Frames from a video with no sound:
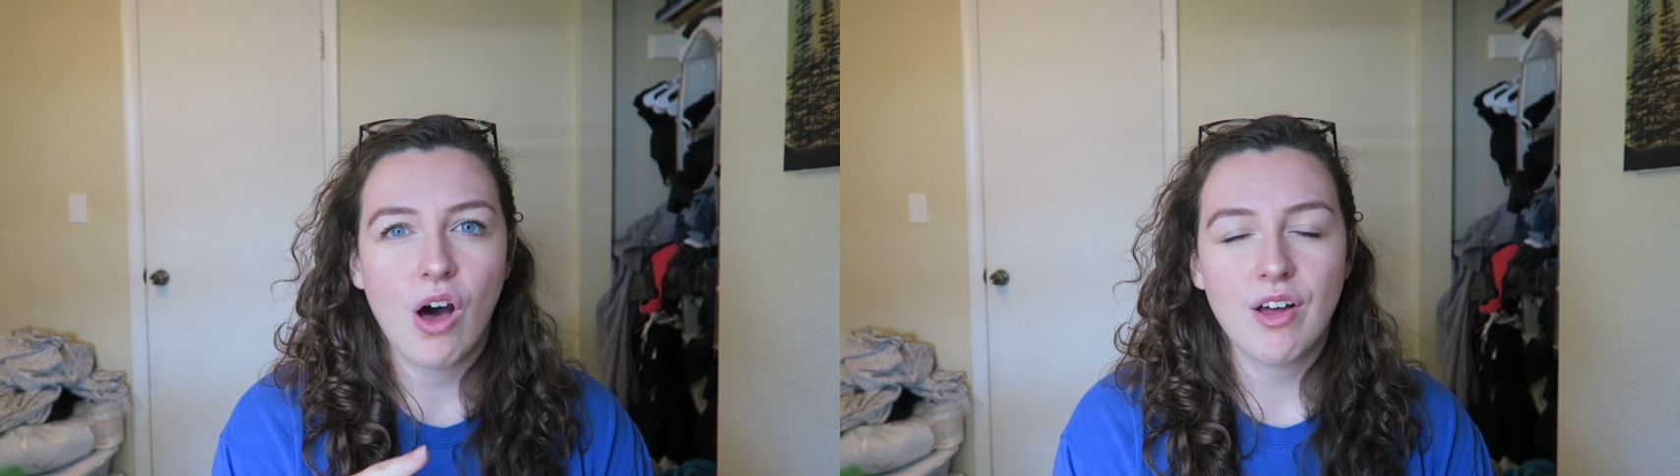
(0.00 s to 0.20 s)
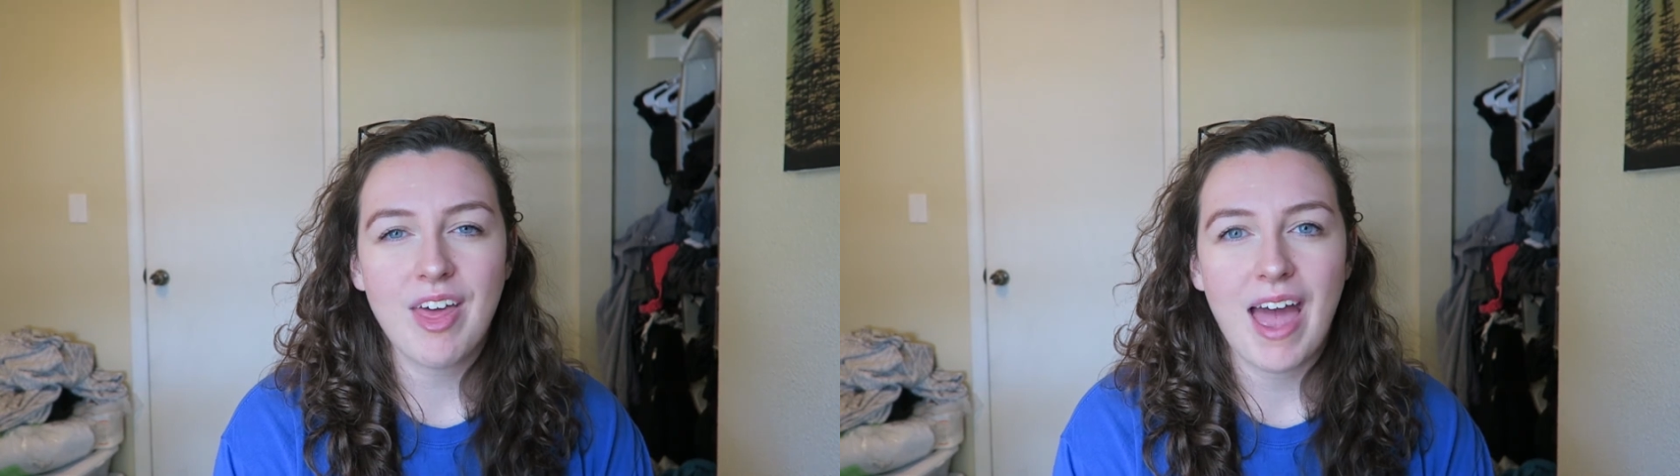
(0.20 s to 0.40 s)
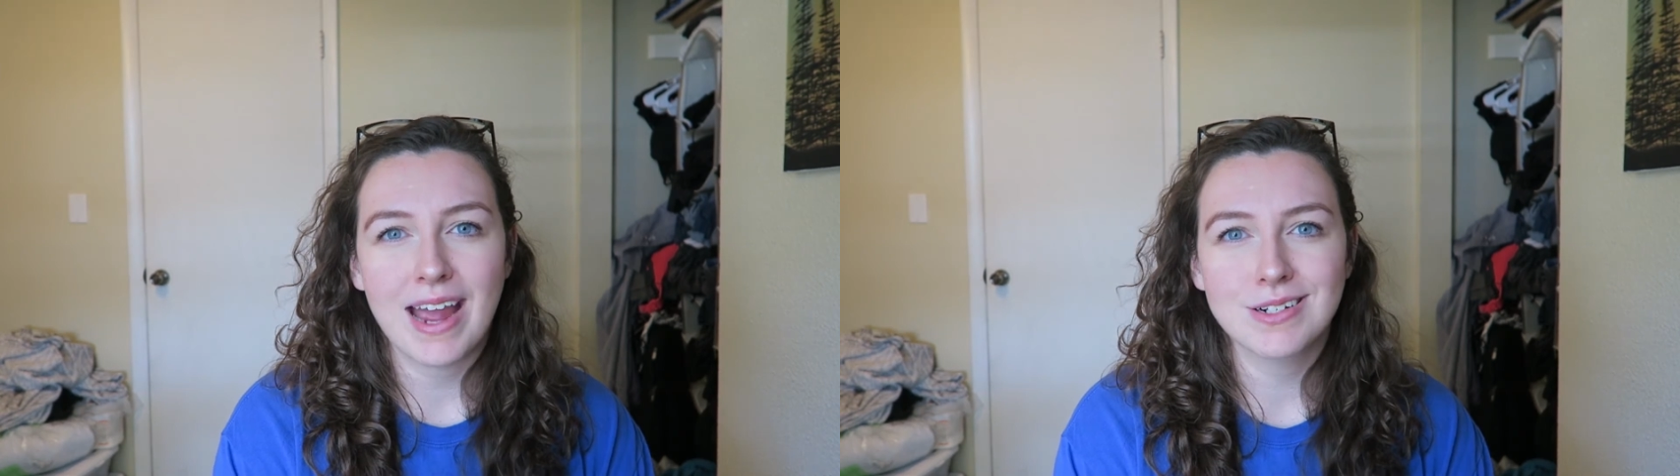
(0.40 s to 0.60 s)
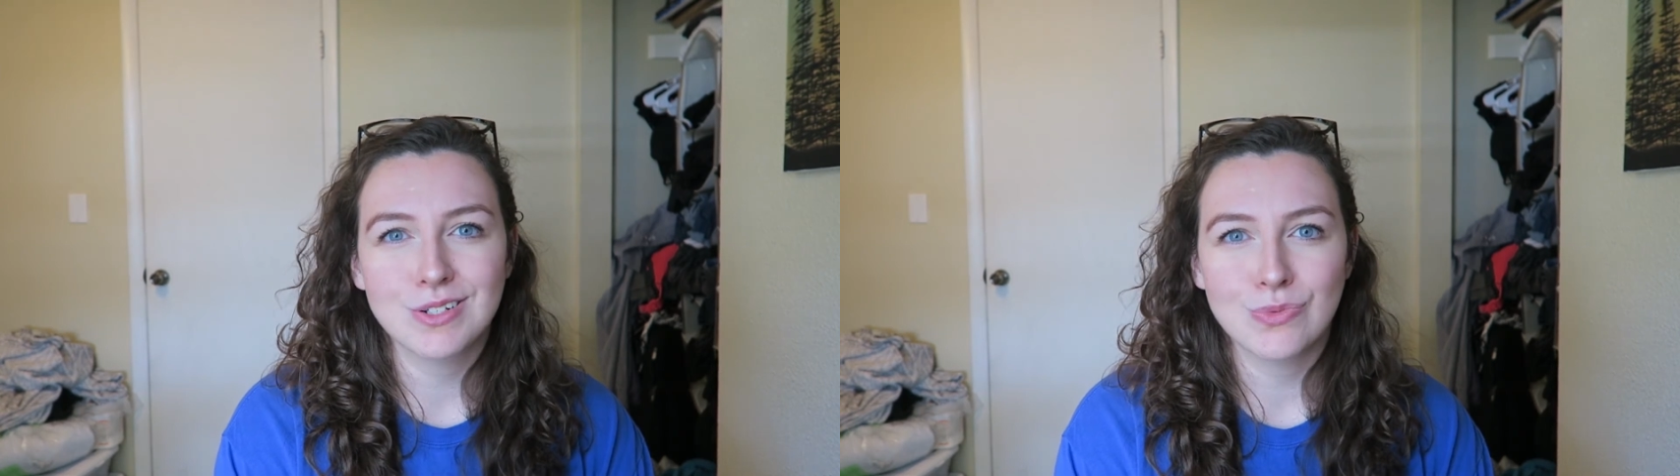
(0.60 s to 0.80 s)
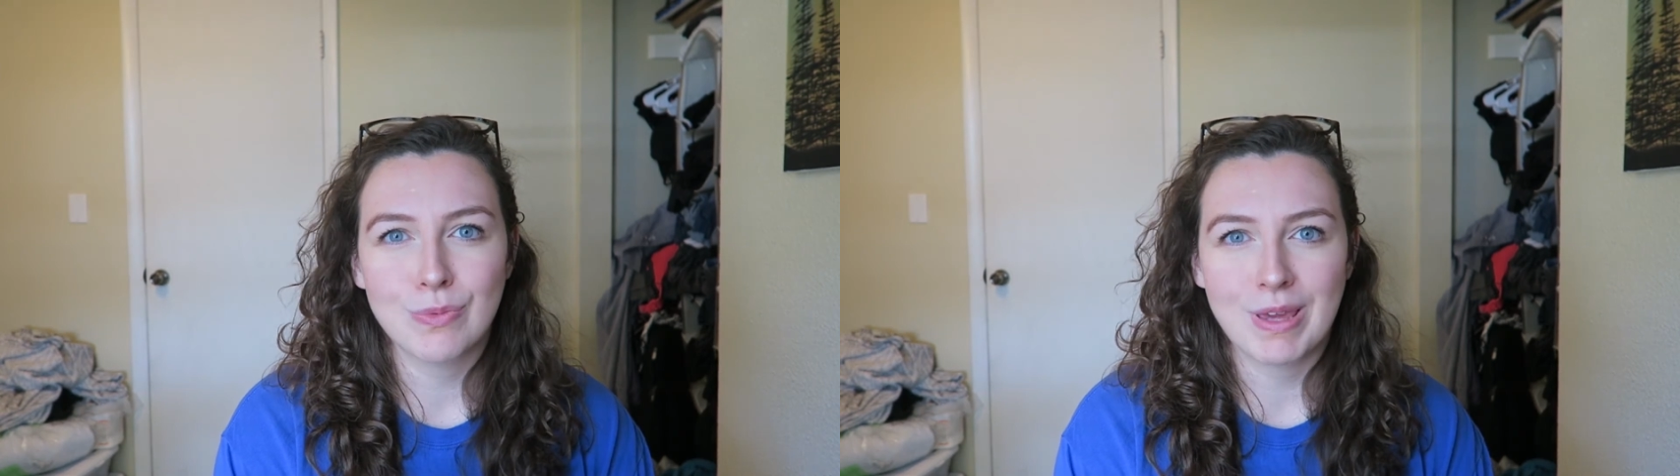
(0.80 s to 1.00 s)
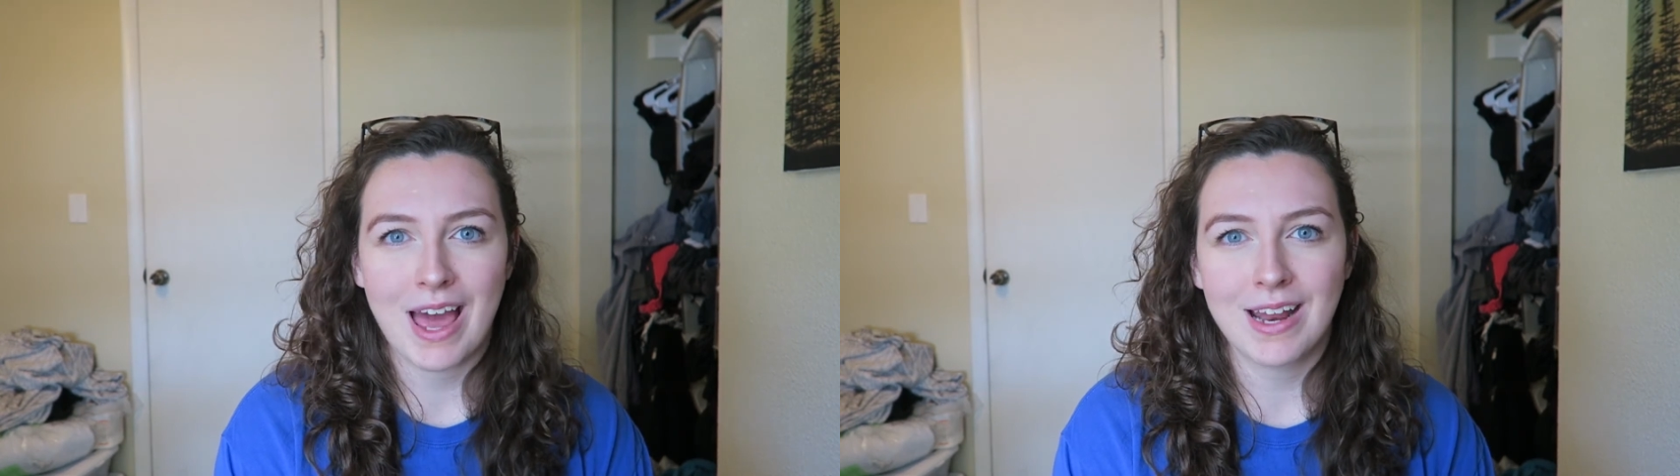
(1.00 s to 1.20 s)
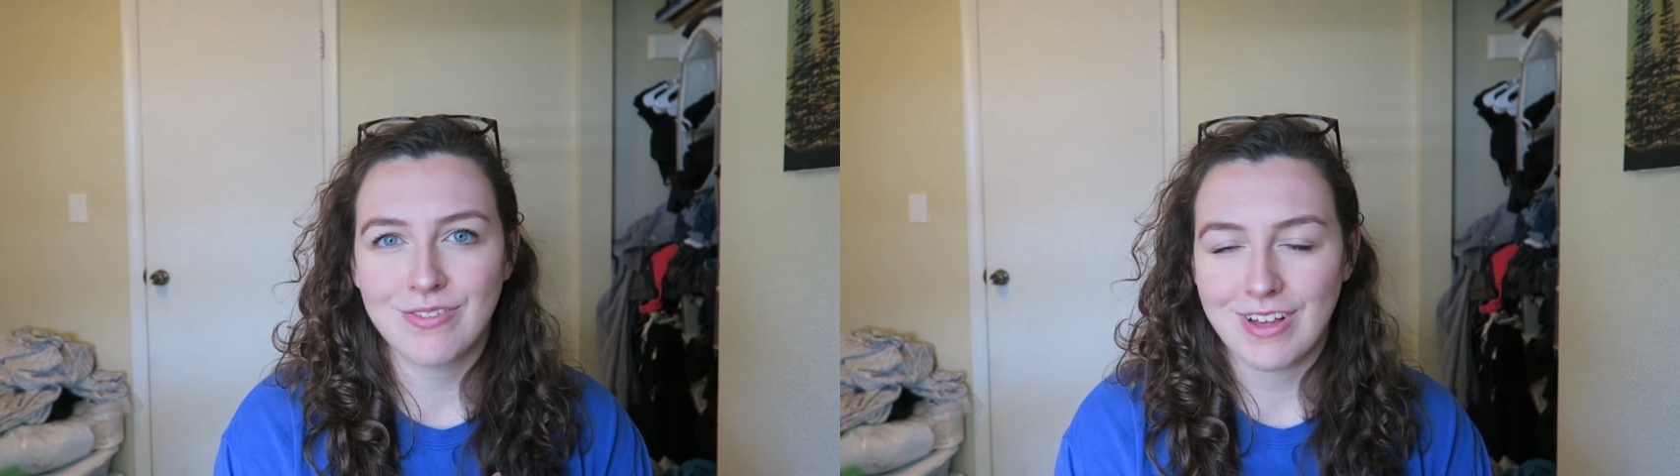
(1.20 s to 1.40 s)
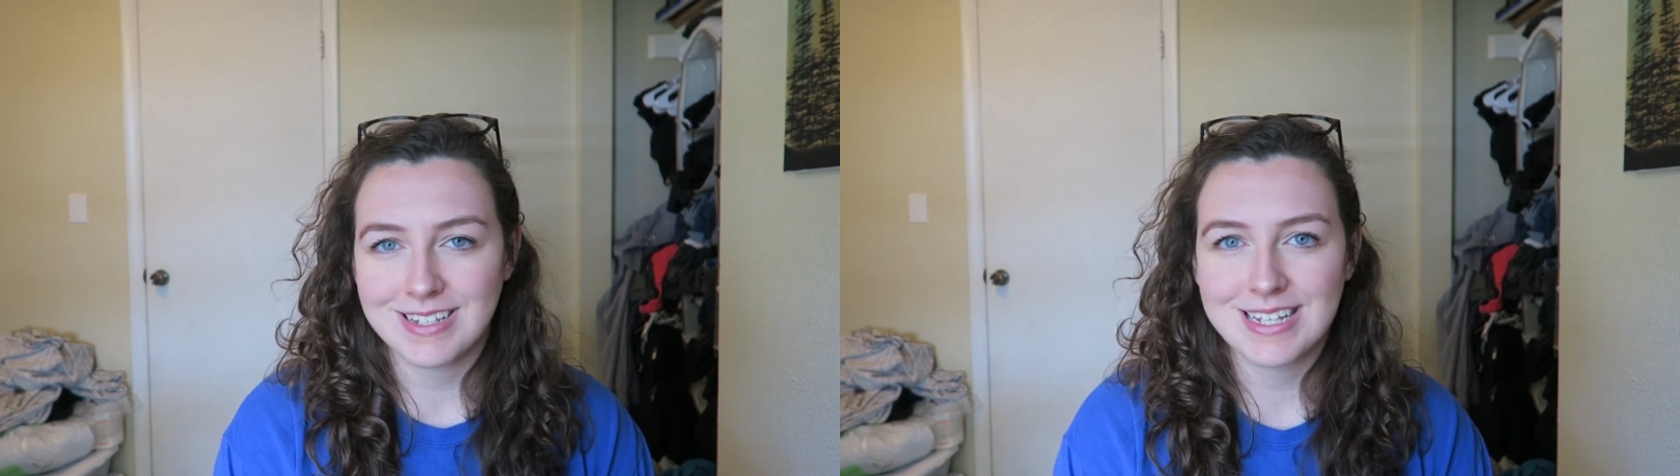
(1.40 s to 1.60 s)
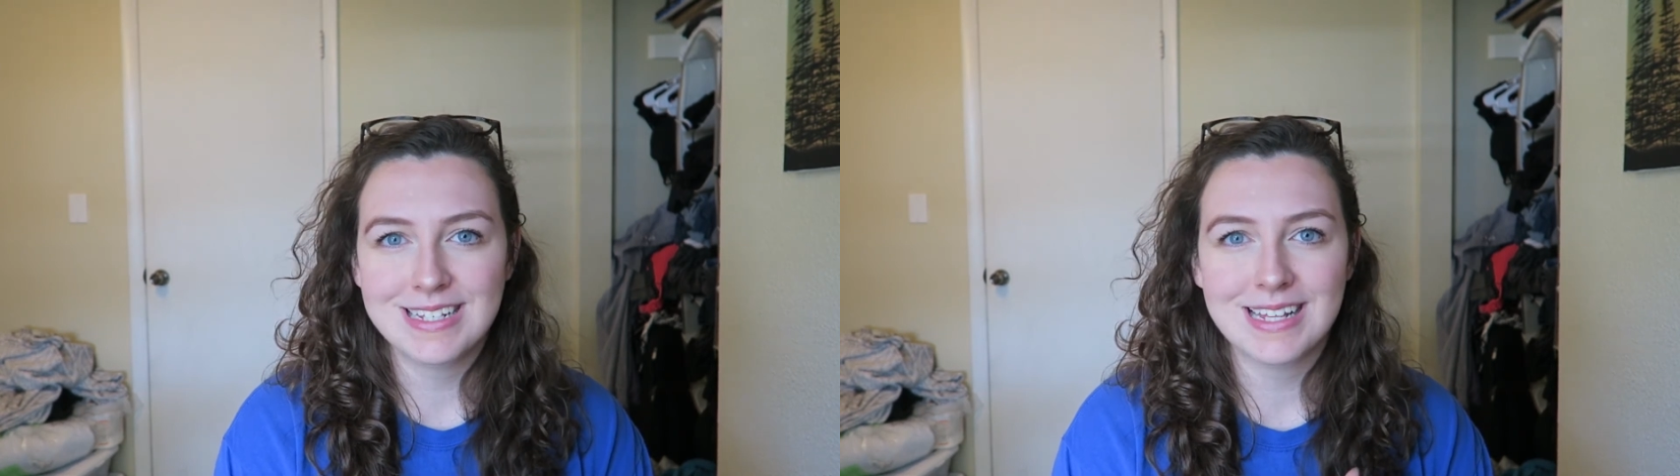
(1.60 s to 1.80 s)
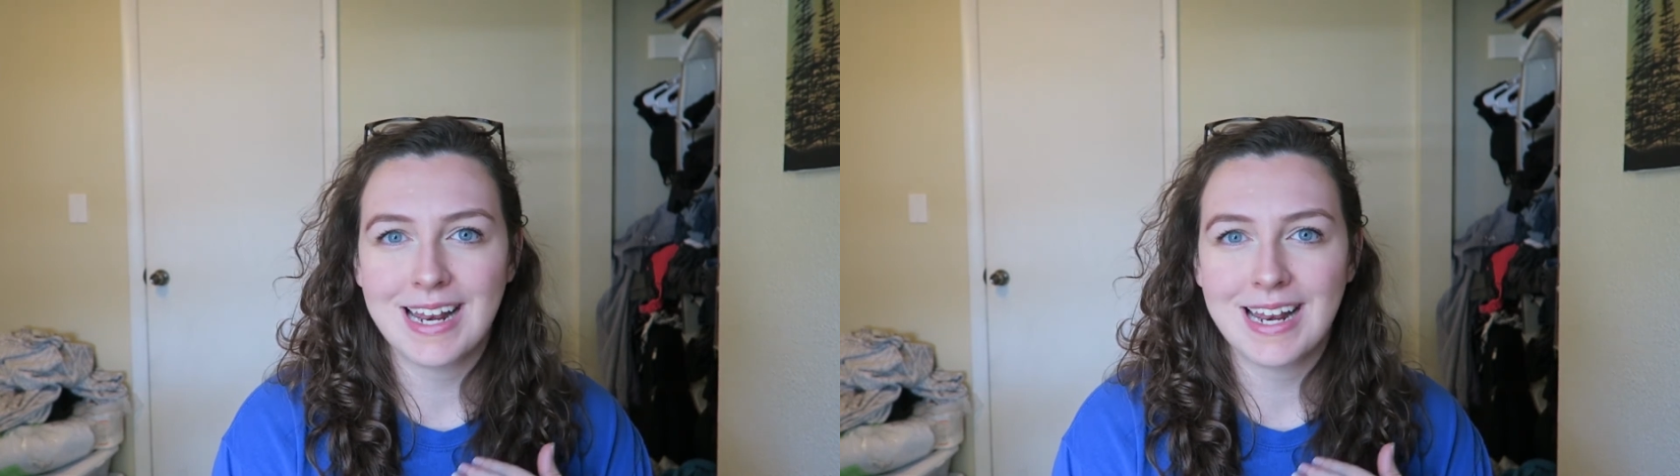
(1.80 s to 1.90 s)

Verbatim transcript: all the actors were behind fences,